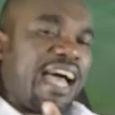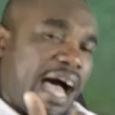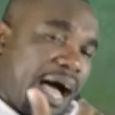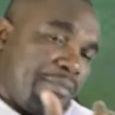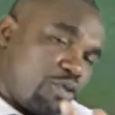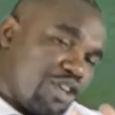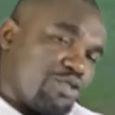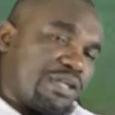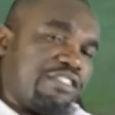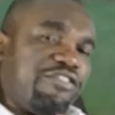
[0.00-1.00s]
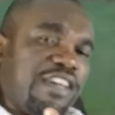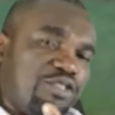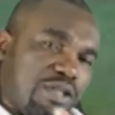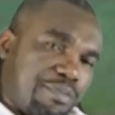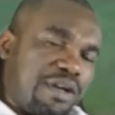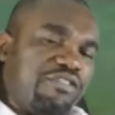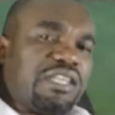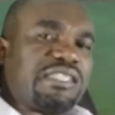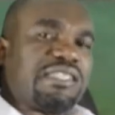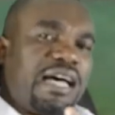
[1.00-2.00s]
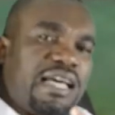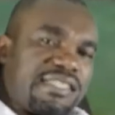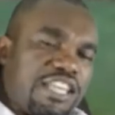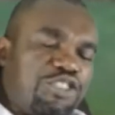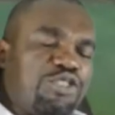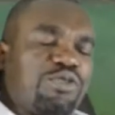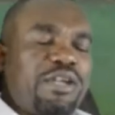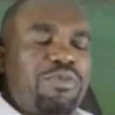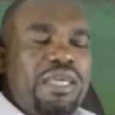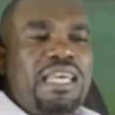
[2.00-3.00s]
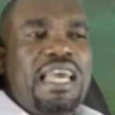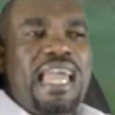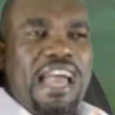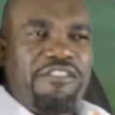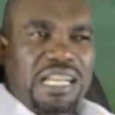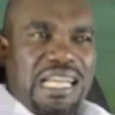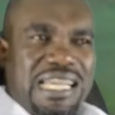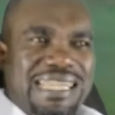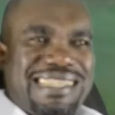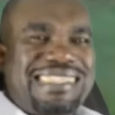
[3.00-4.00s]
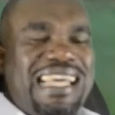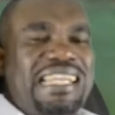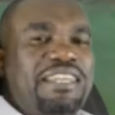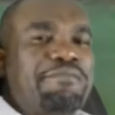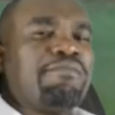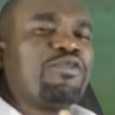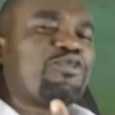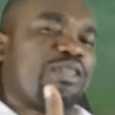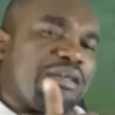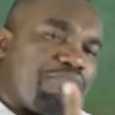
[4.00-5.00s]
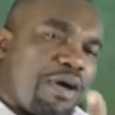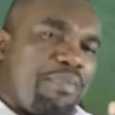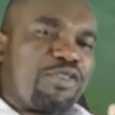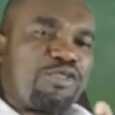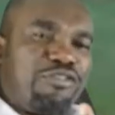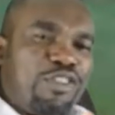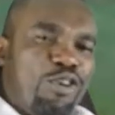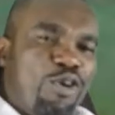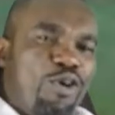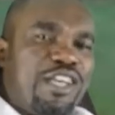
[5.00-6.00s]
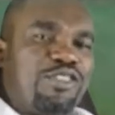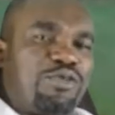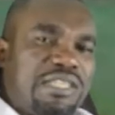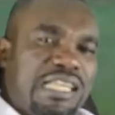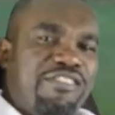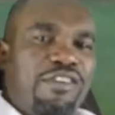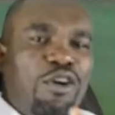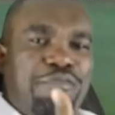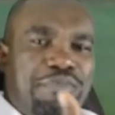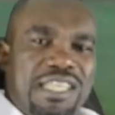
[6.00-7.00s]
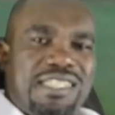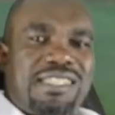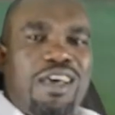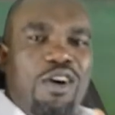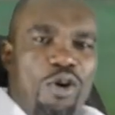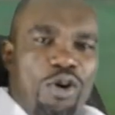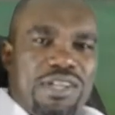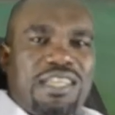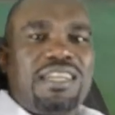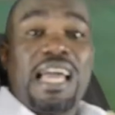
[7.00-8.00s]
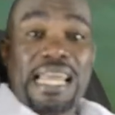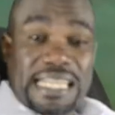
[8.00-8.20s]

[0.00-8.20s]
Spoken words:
I'm going to refer to the previous sessions so that we have a clear understanding. So the purpose of the law is to deliver on peace, order,